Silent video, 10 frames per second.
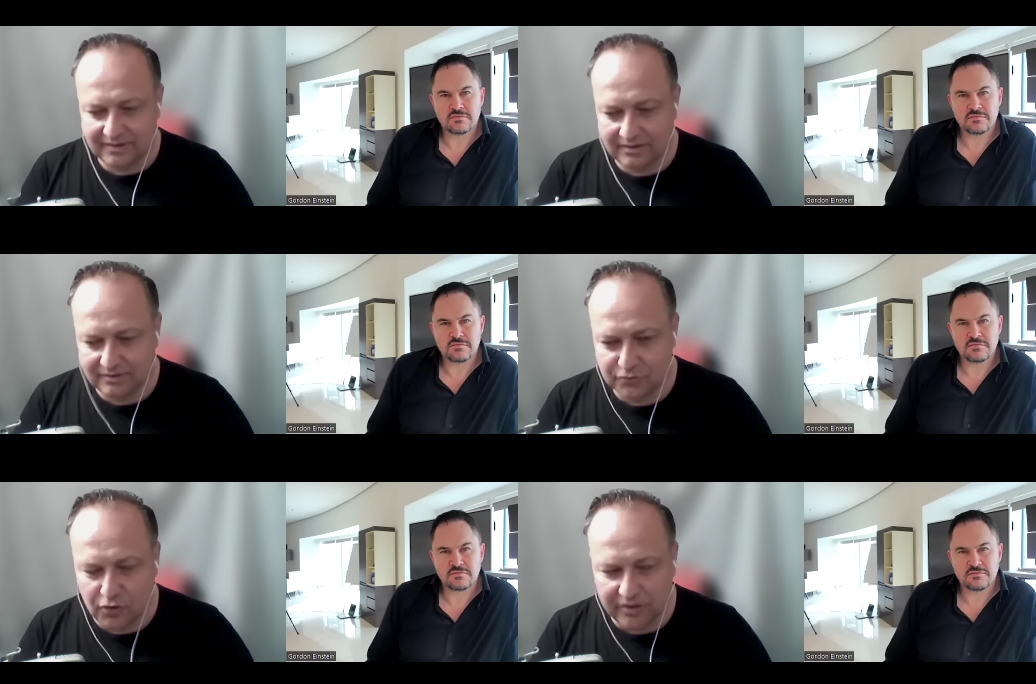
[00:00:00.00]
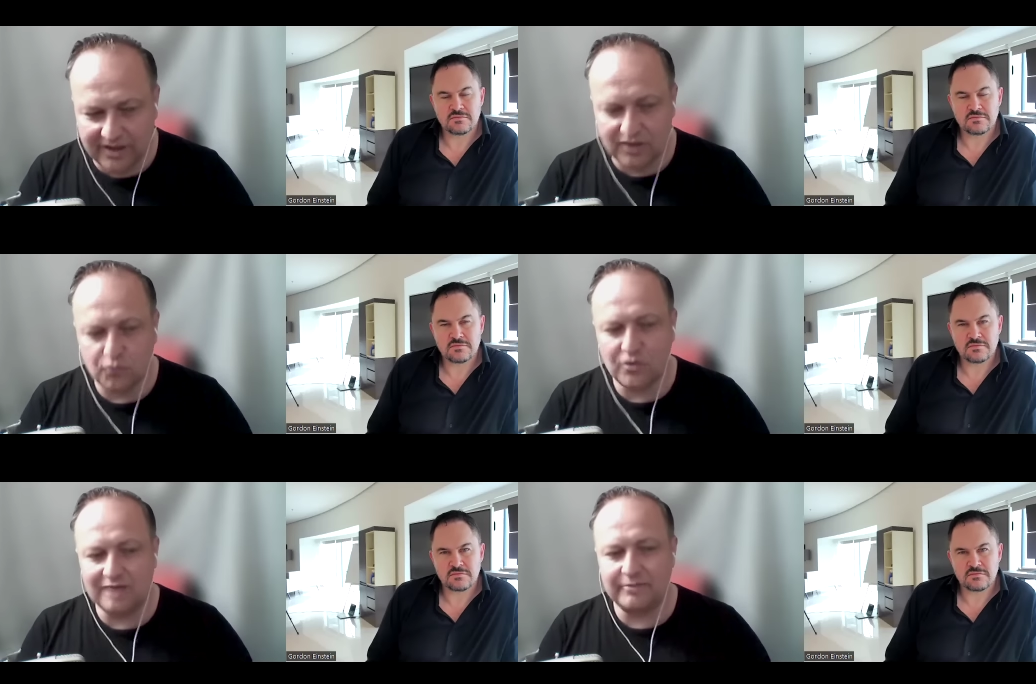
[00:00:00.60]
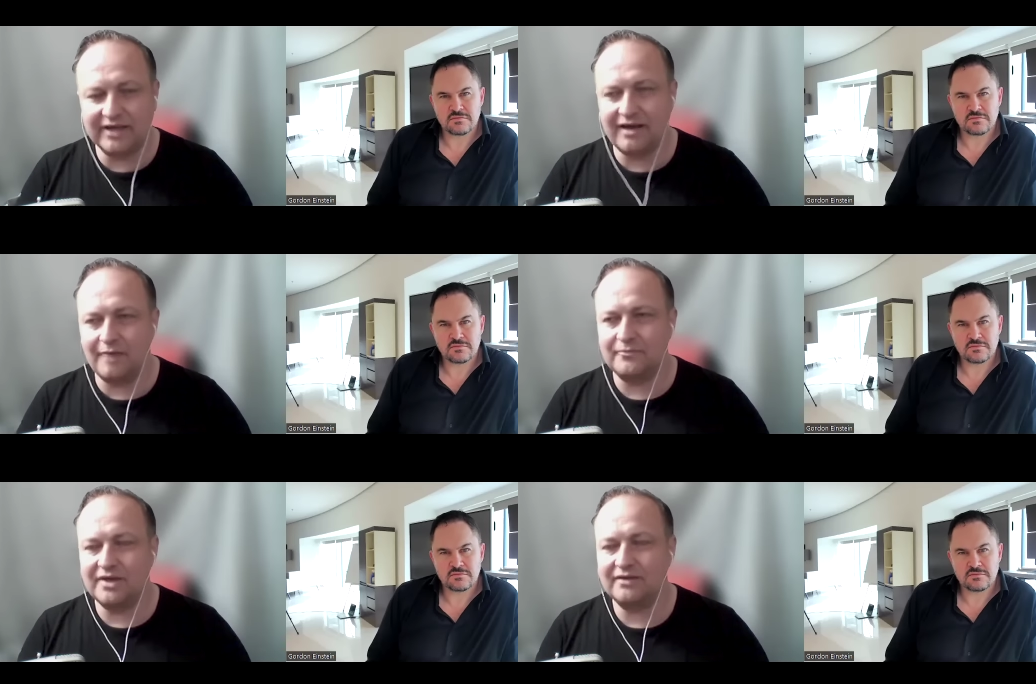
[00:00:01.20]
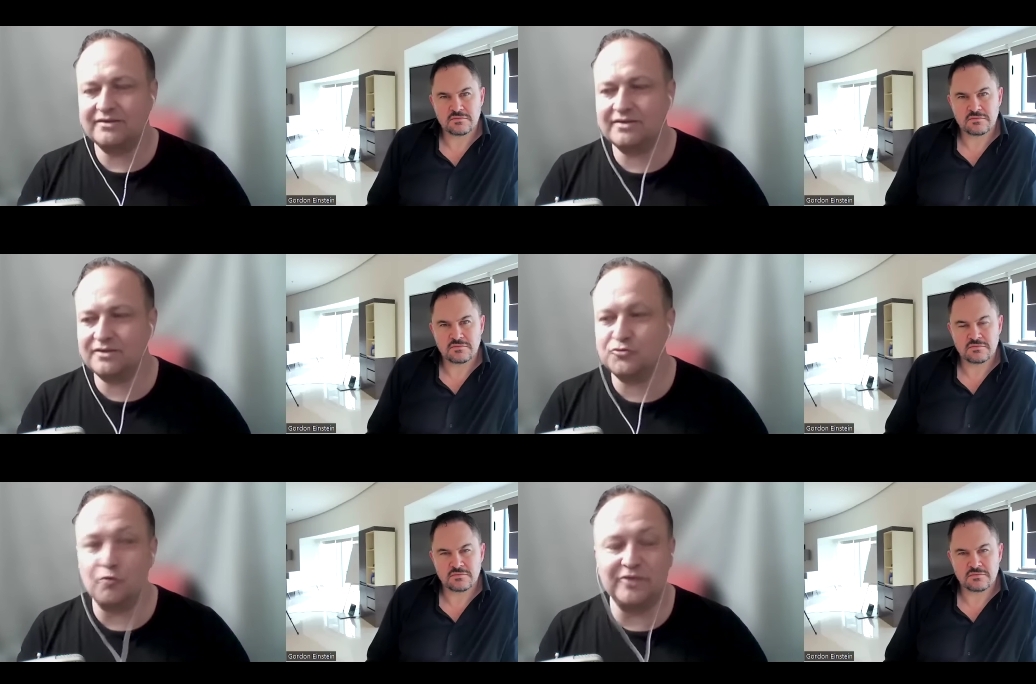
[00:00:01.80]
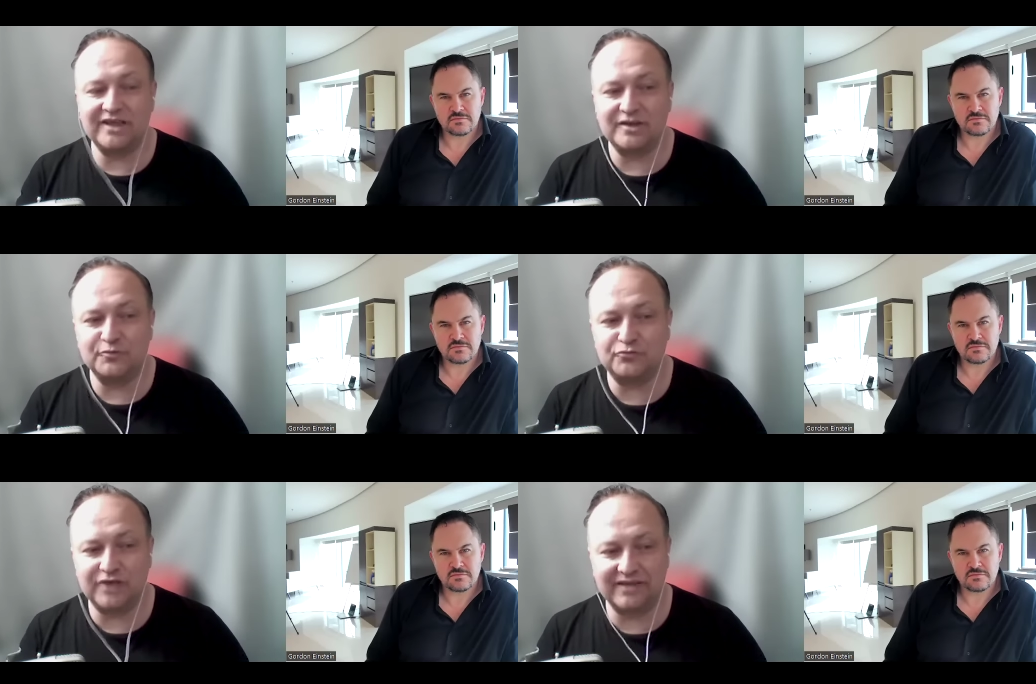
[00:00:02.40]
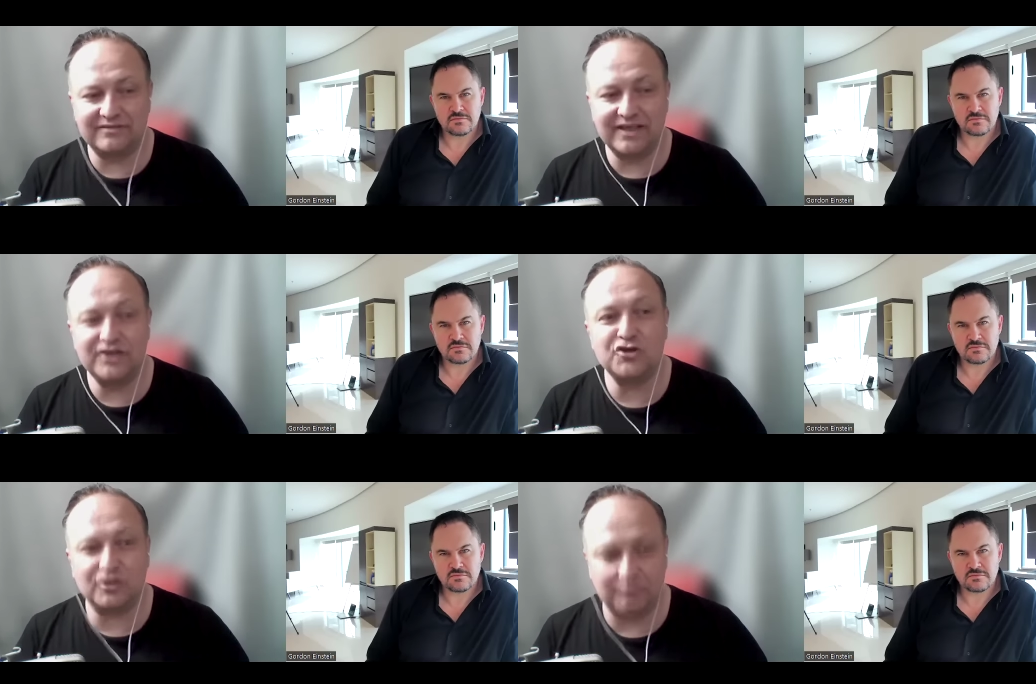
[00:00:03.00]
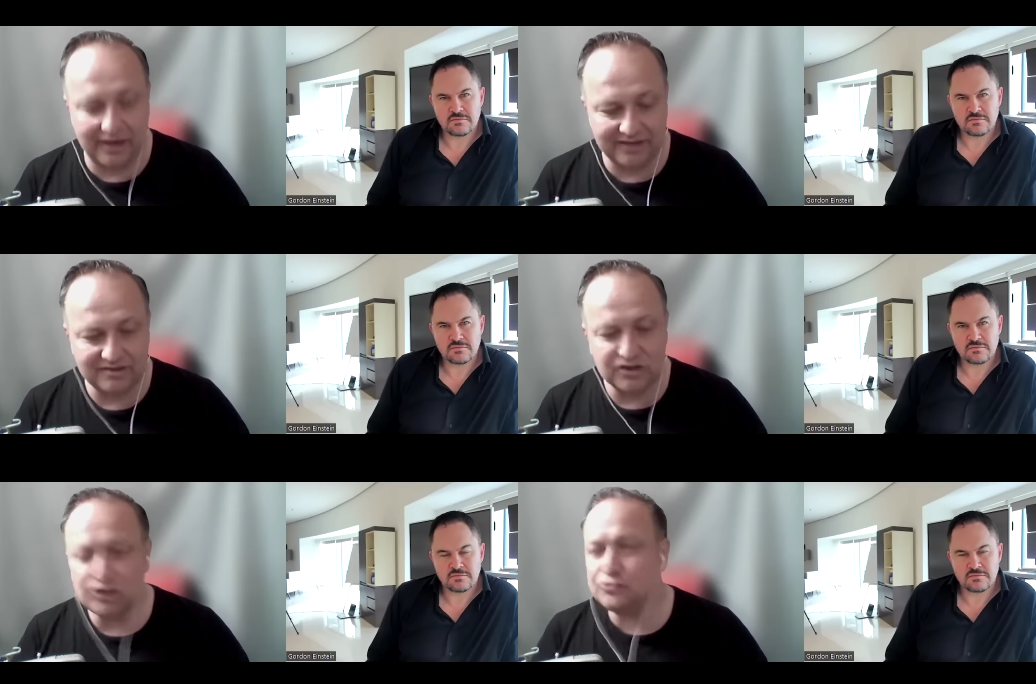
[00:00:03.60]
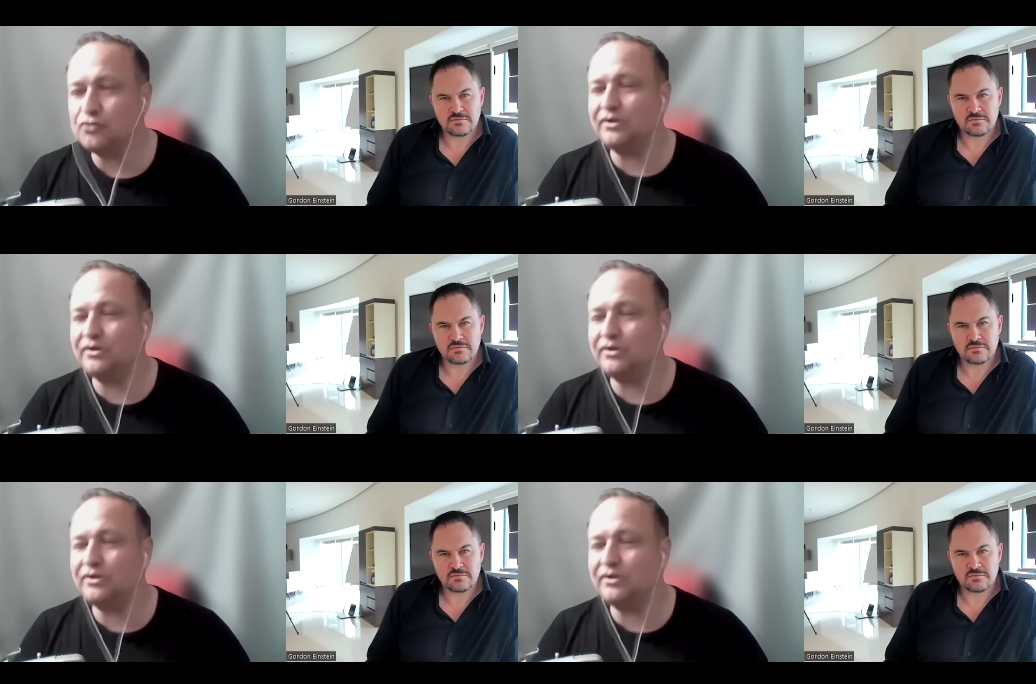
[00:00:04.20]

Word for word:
Speaker 1: uh, token will become the dominant brand in your mind. So you